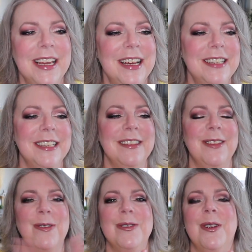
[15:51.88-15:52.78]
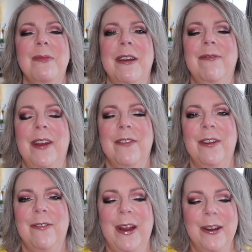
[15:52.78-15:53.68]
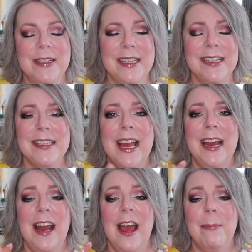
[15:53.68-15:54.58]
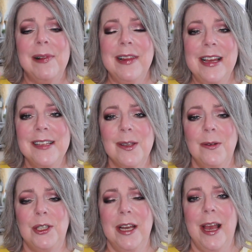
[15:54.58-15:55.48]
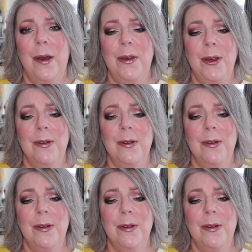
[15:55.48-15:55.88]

it. Those are my favorite fragrances. And uh, please go check out